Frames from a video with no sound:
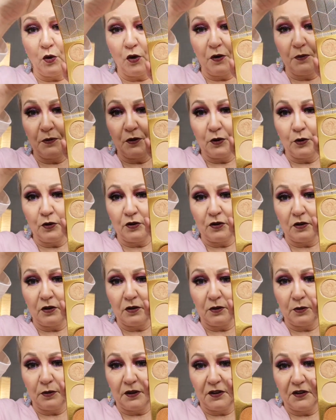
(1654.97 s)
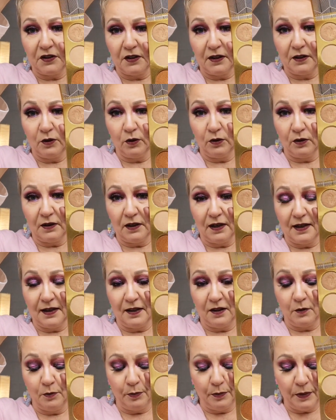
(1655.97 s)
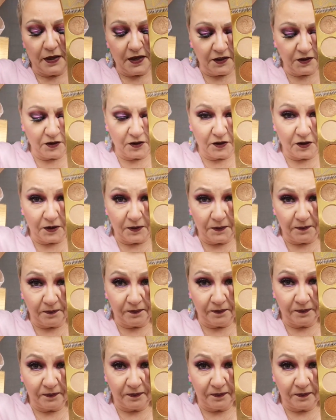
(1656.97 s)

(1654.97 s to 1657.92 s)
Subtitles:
warm neutrals, which I don't like the best.